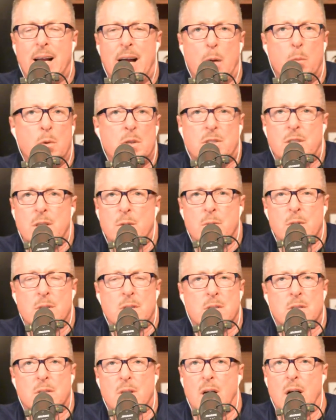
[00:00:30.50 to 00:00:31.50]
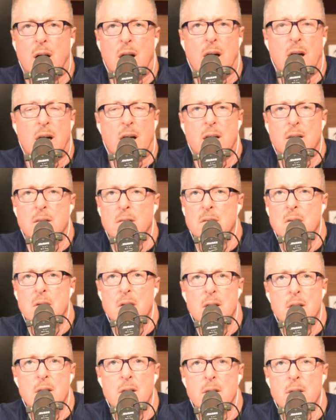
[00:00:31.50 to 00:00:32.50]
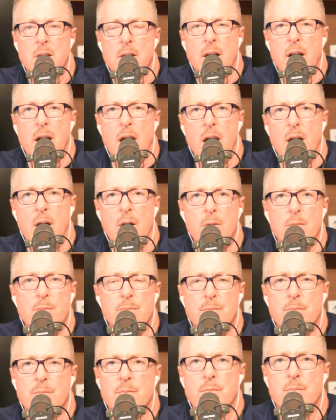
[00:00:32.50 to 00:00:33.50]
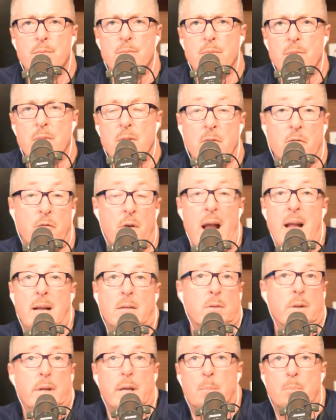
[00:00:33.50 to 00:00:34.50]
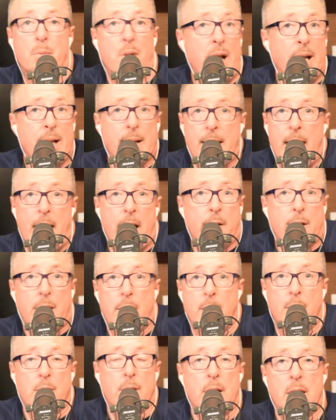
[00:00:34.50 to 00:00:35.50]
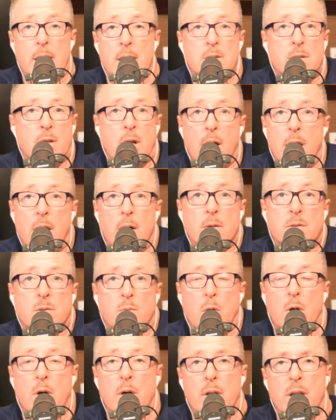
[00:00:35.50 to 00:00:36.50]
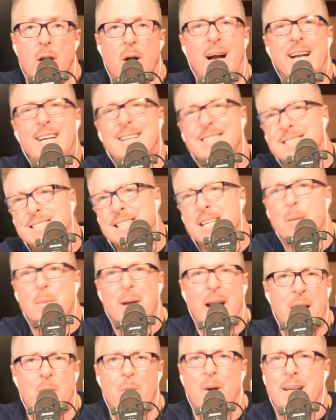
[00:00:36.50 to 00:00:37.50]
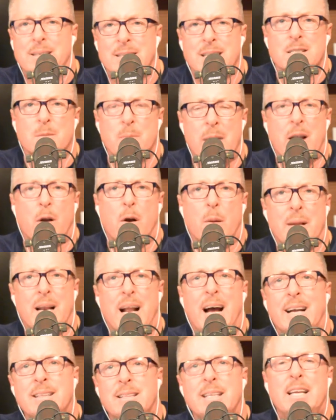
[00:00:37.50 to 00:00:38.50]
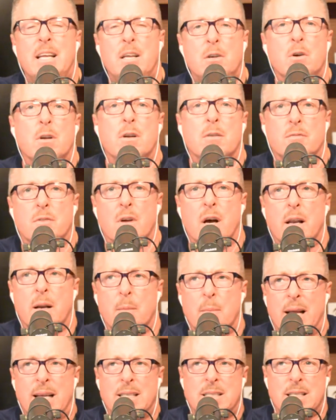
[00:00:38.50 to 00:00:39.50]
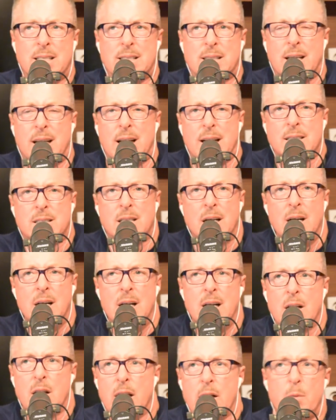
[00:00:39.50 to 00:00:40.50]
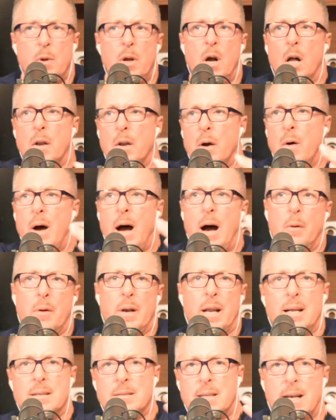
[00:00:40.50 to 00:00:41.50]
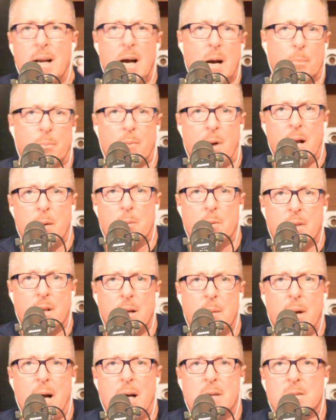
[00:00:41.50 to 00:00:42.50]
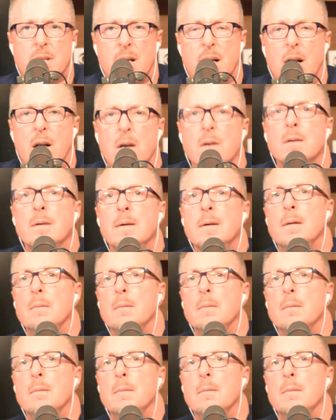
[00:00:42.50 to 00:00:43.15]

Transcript: I wish he was, uh, you know, frankly, playing out here in the East Coast where, you know, I can see him anyway. It doesn't matter. I mean, I think he could have done amazing things. Like, we all know how it ended up, right, with him out there.